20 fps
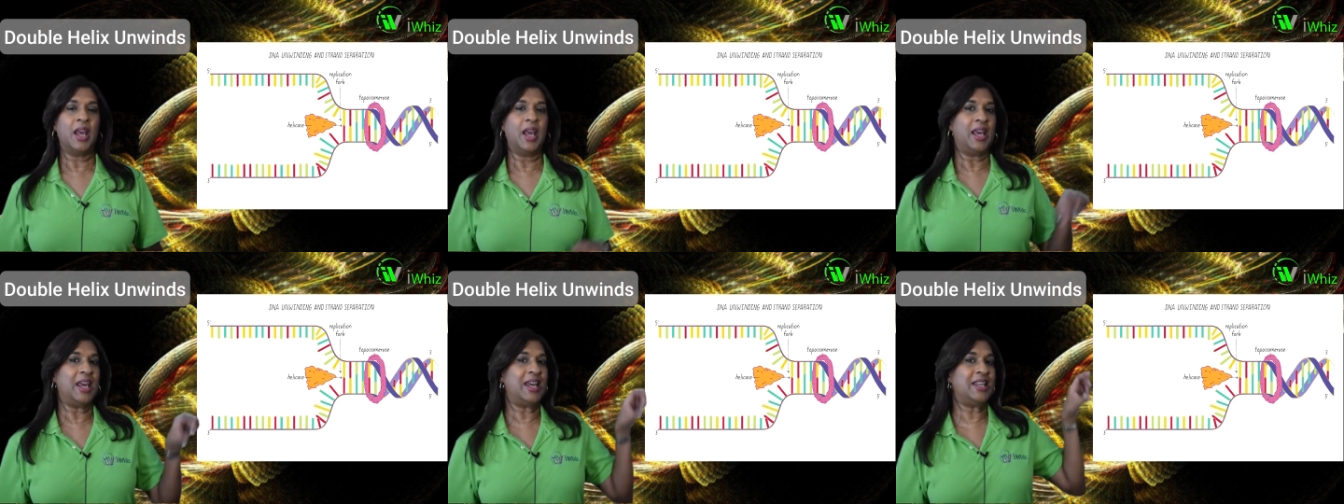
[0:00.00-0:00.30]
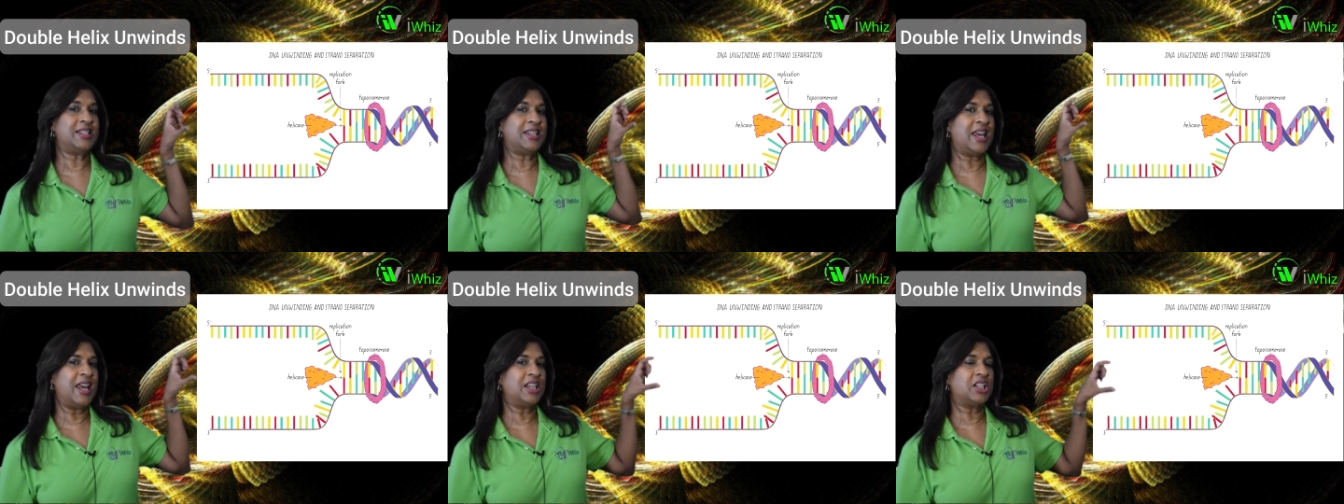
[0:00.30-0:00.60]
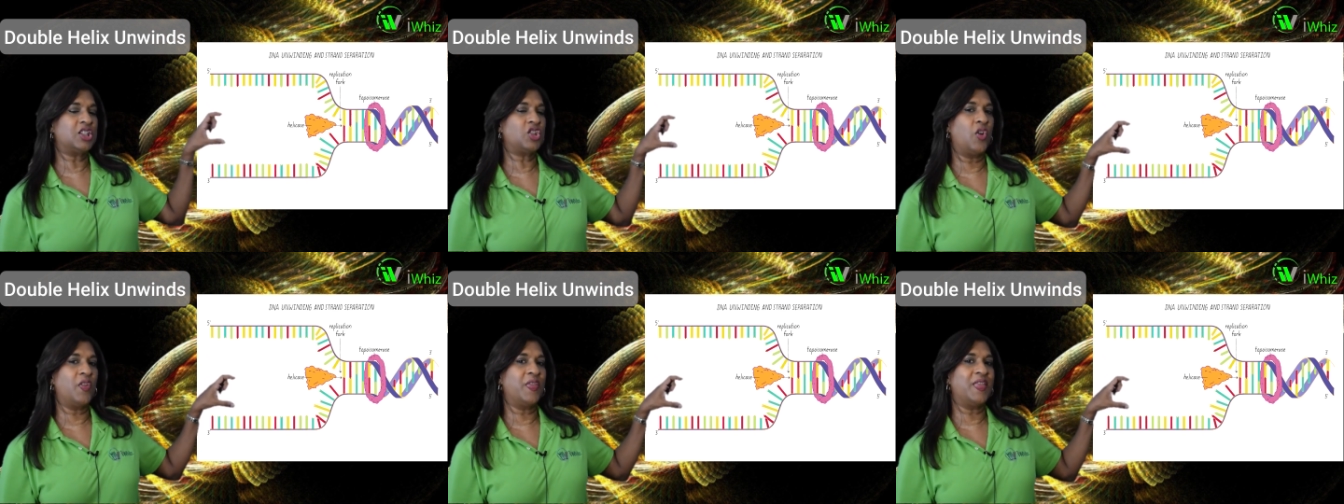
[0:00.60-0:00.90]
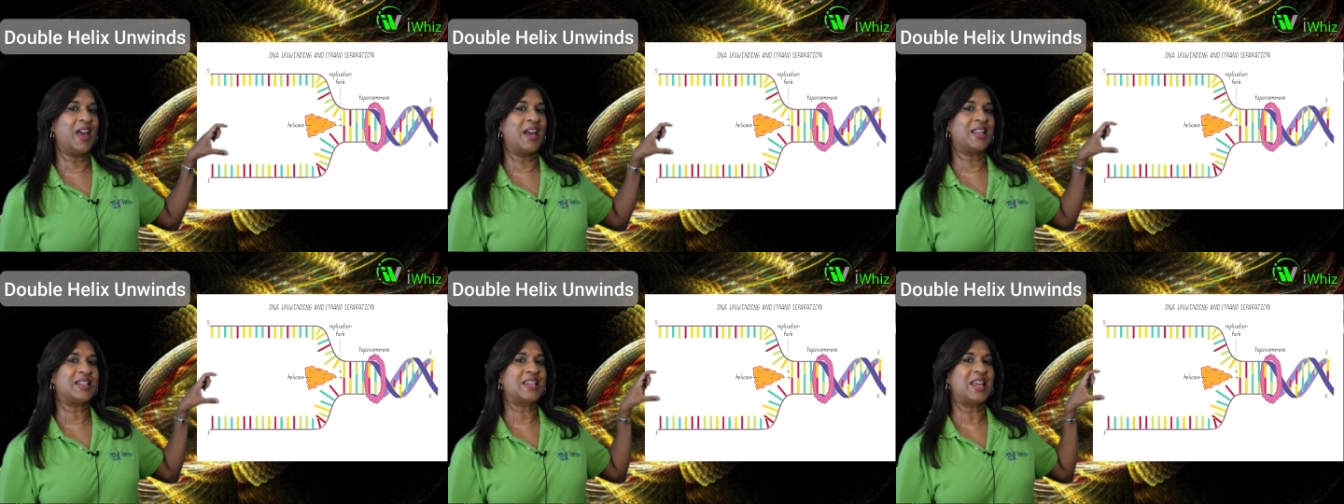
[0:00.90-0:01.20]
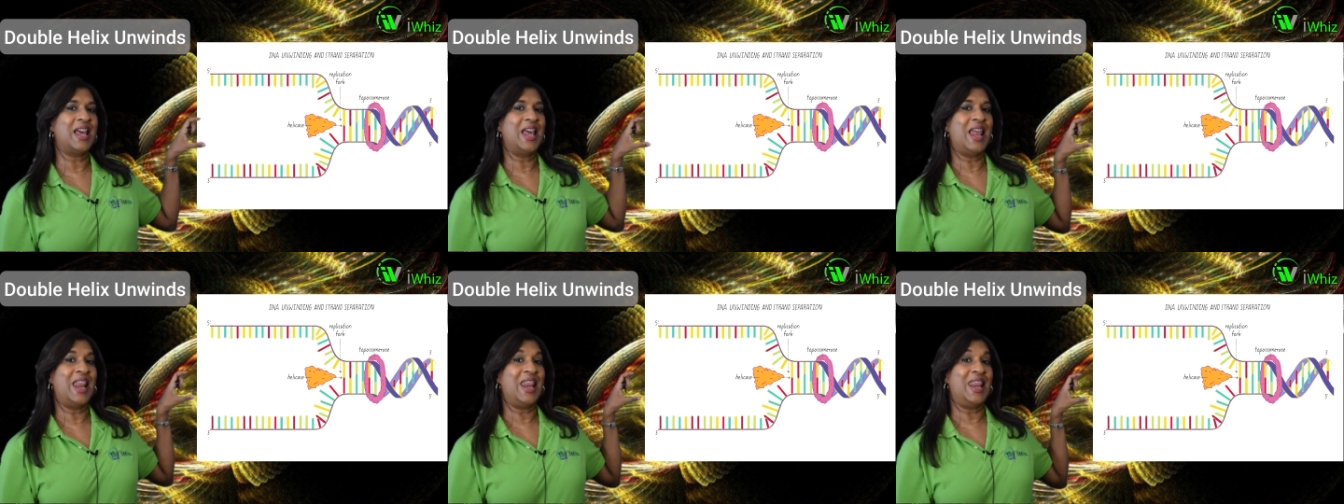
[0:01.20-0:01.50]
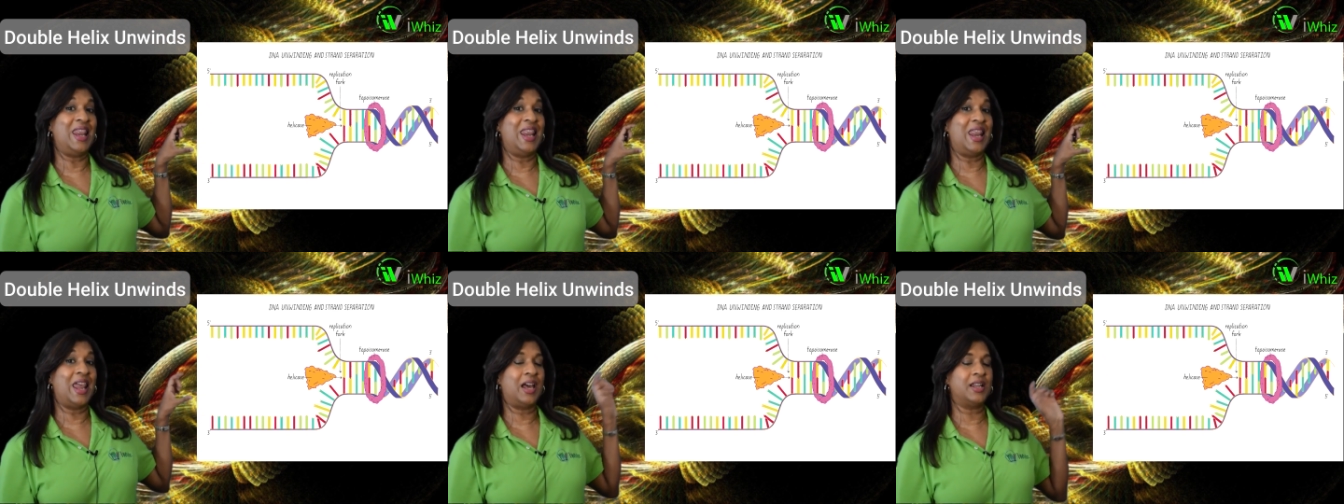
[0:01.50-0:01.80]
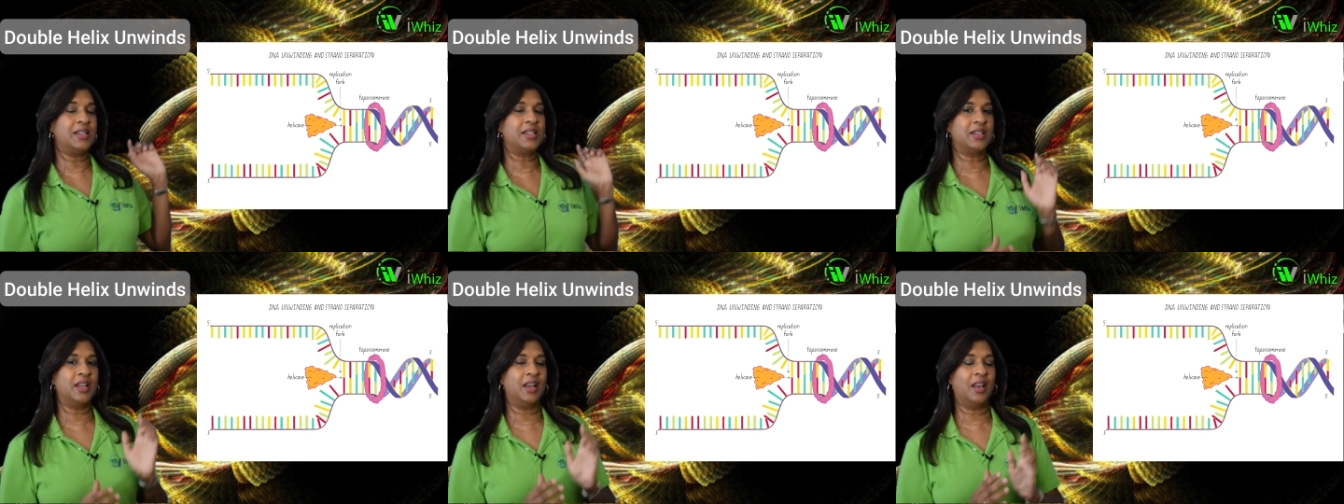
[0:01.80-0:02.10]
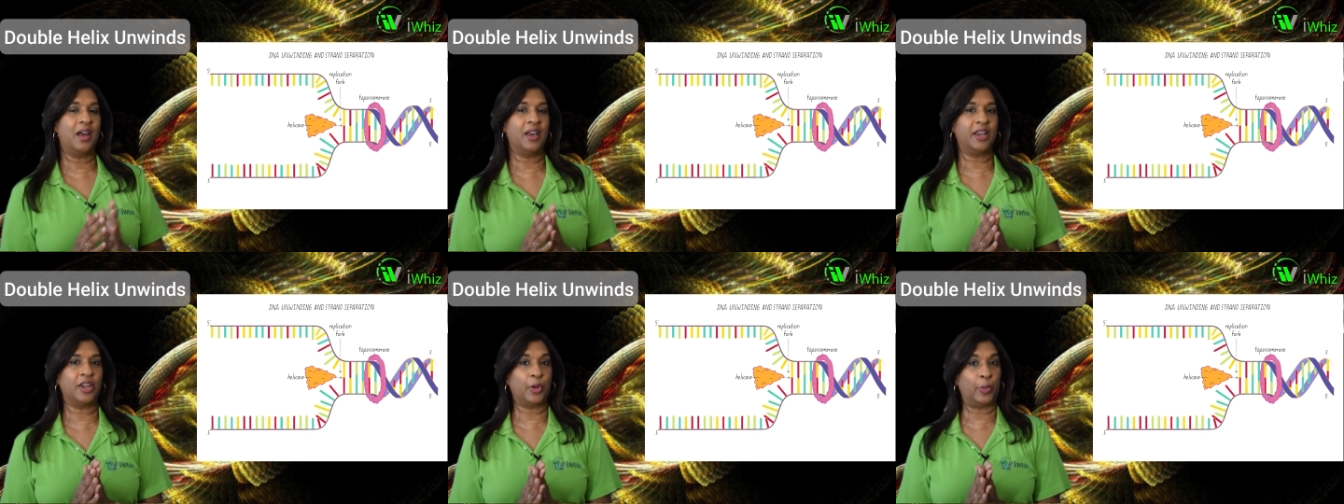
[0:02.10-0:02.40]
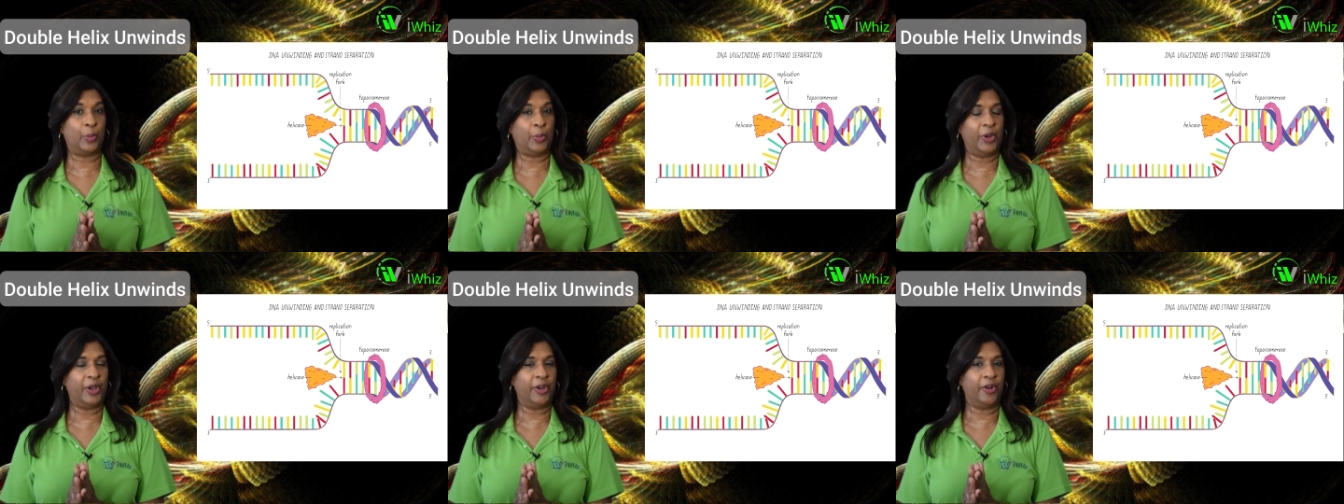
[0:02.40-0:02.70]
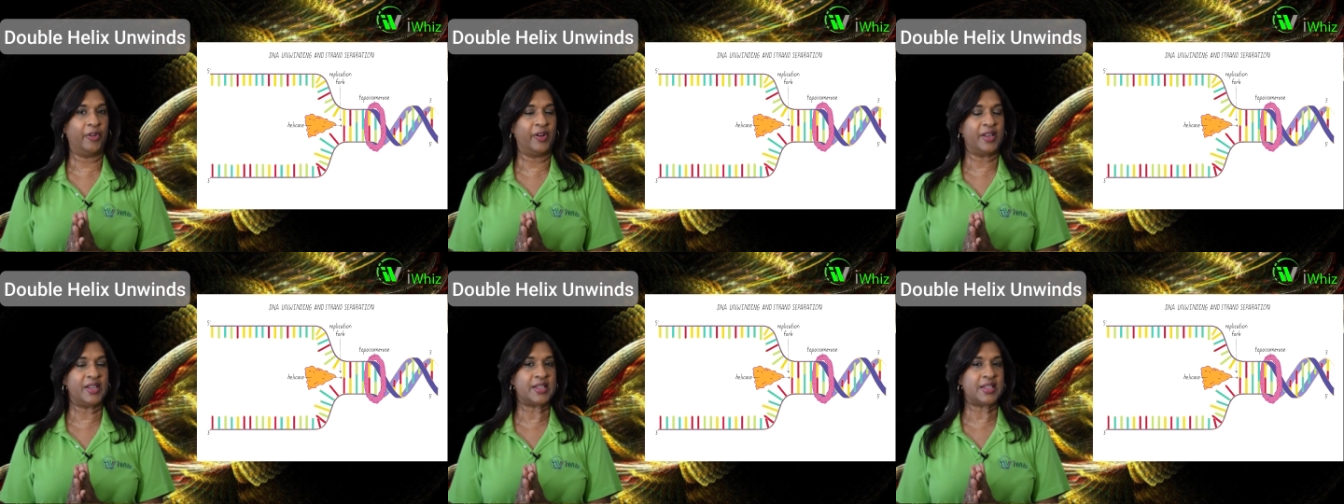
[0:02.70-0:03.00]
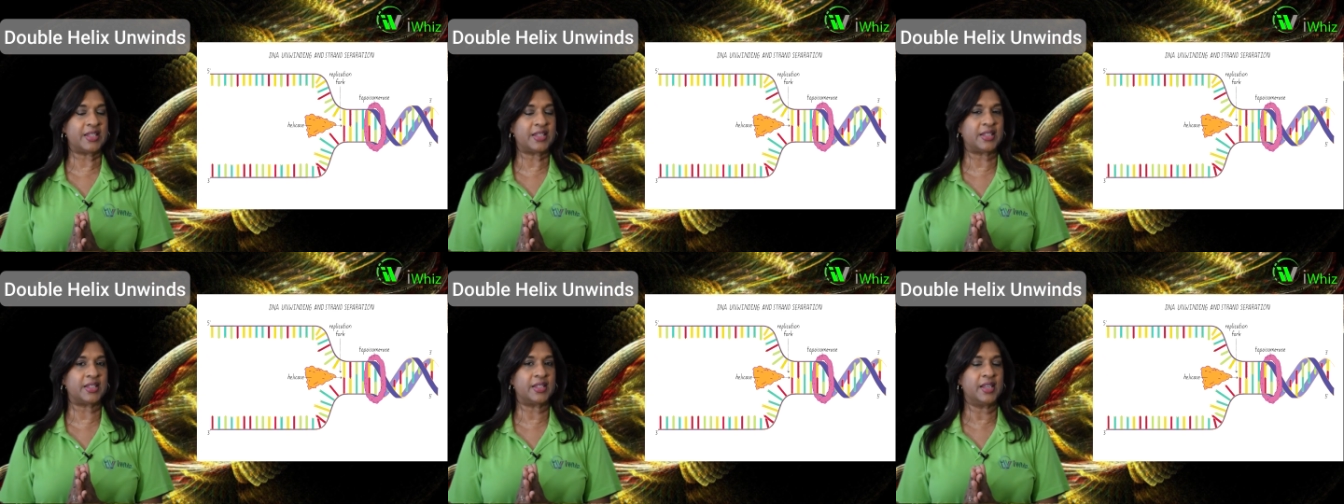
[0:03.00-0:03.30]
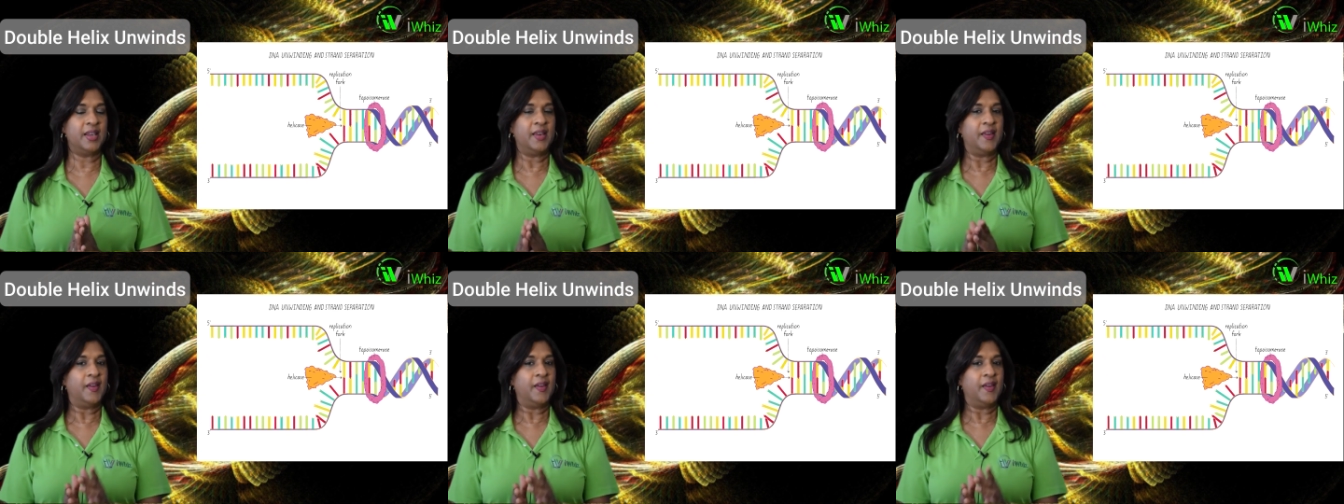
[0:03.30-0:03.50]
It takes on that ladder-like appearance.